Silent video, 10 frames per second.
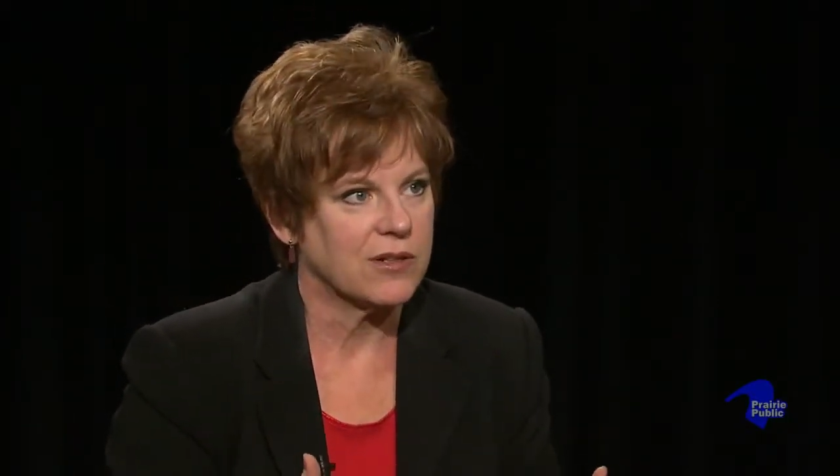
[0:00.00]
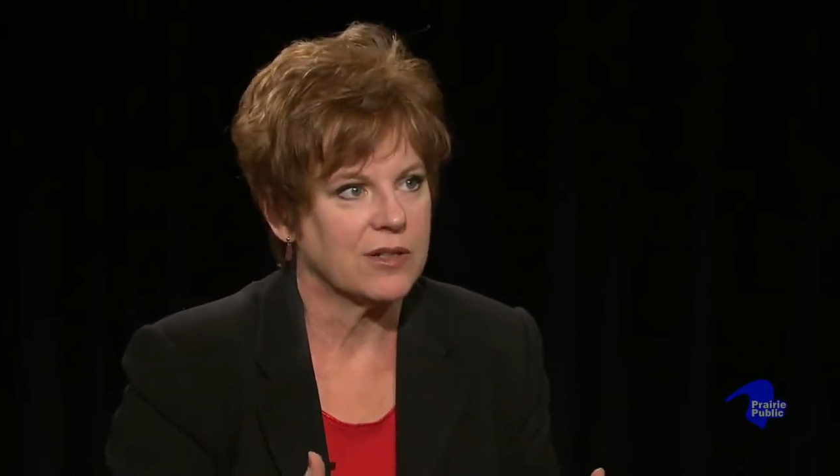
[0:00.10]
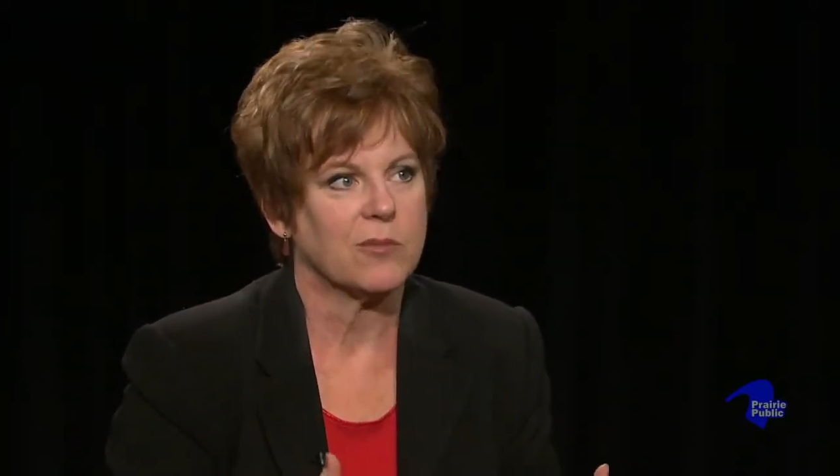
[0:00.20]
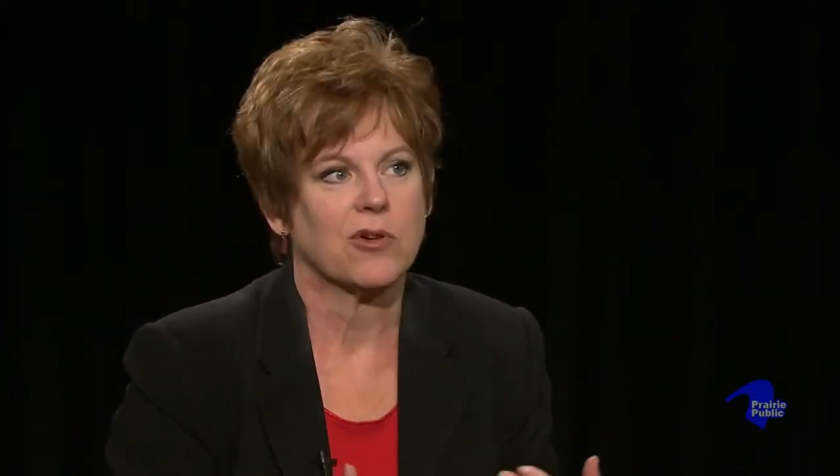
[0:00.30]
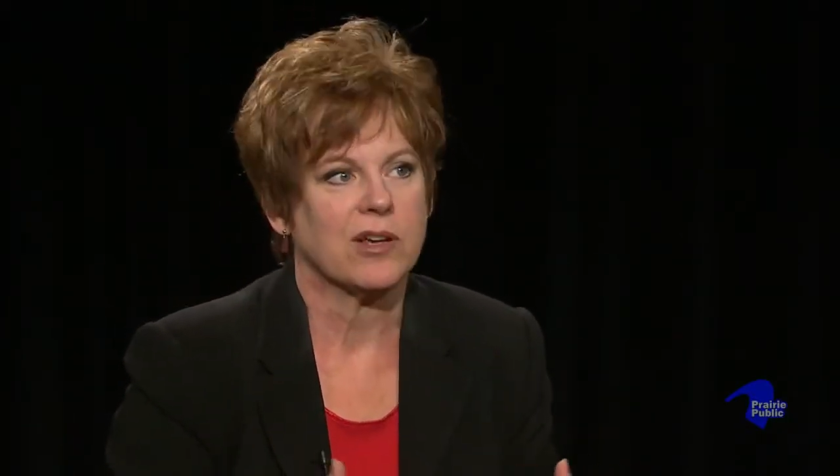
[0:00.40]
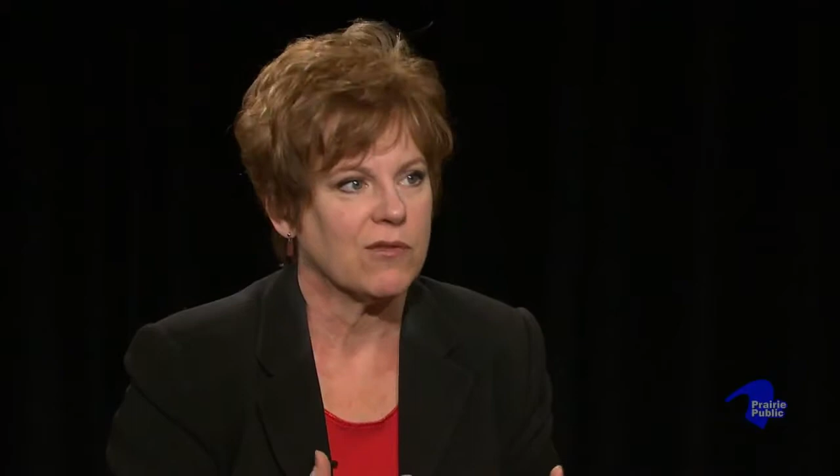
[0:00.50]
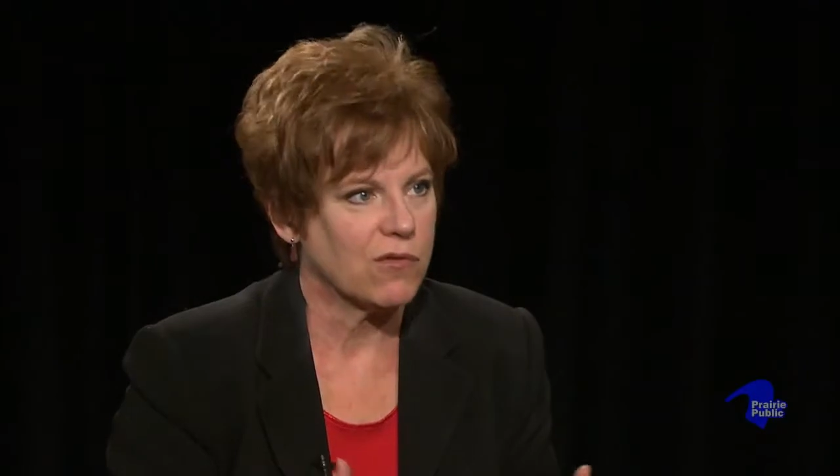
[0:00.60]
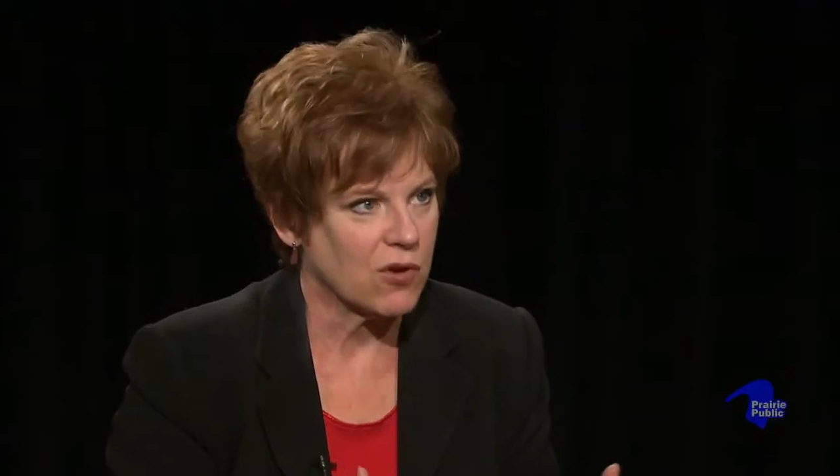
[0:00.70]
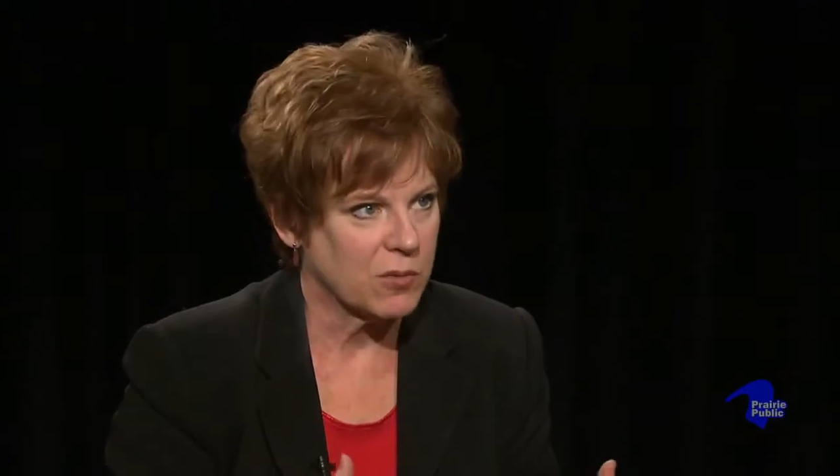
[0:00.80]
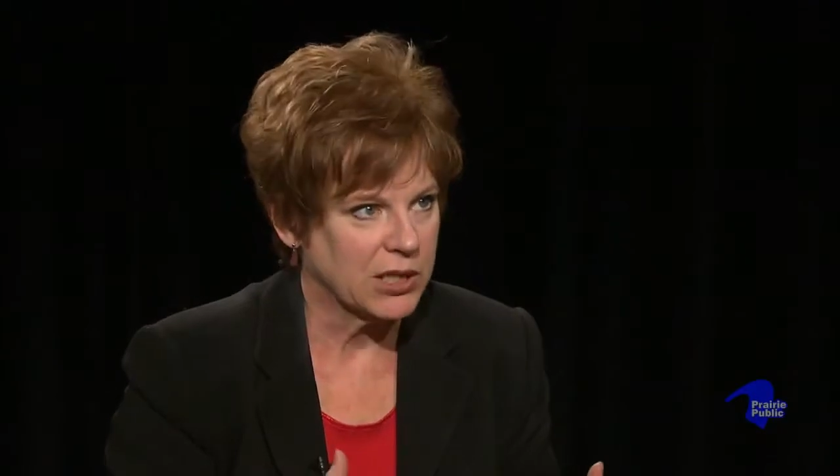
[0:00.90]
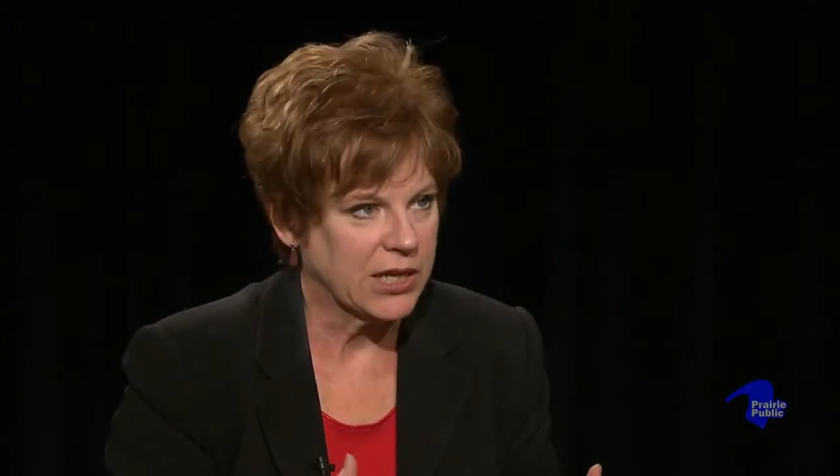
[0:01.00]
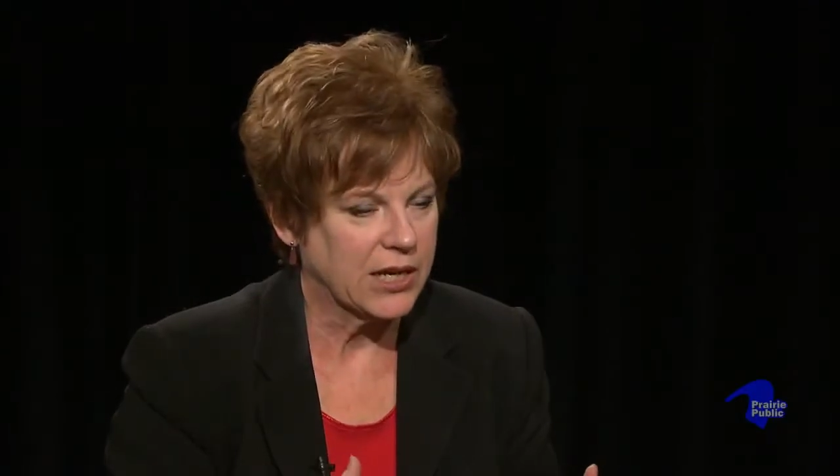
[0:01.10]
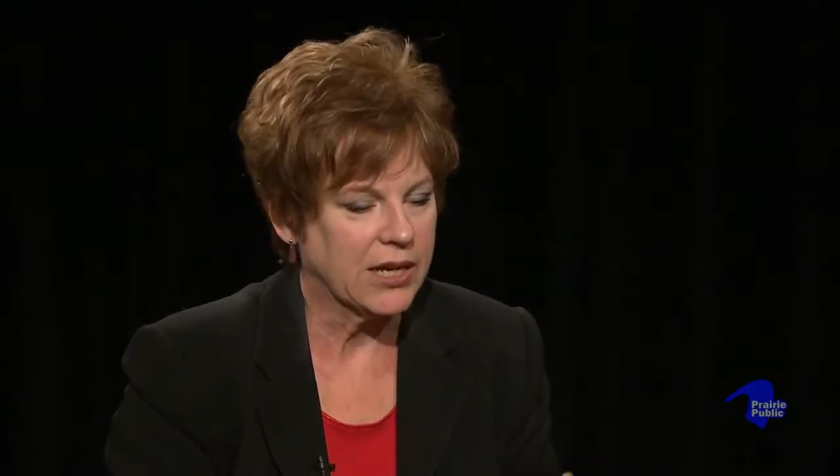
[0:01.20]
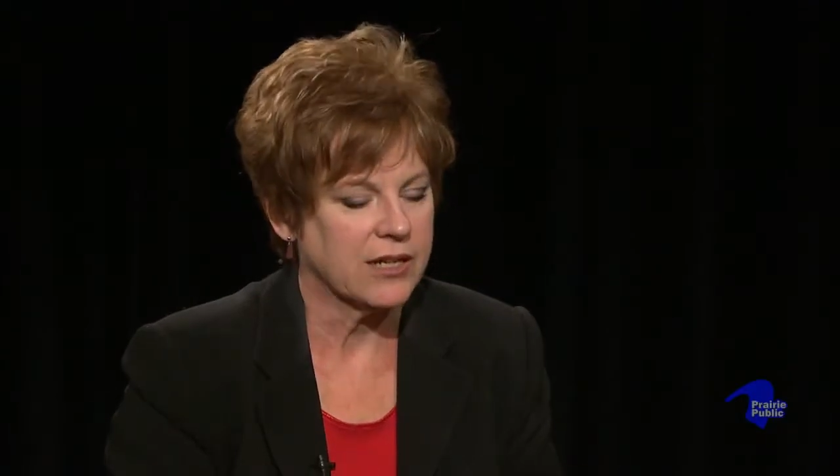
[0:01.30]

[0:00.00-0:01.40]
a little more informally.